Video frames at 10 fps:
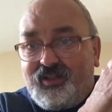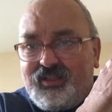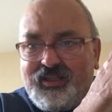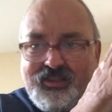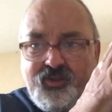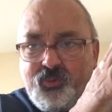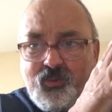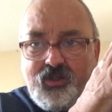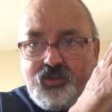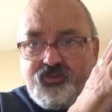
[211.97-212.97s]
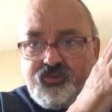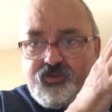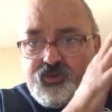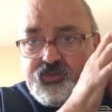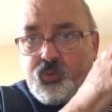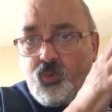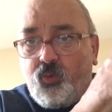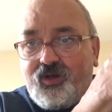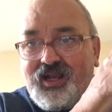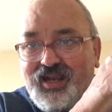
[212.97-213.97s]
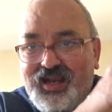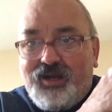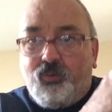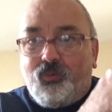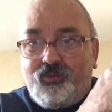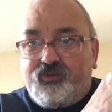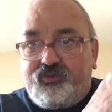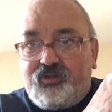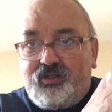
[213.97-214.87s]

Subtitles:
in other words, talk out,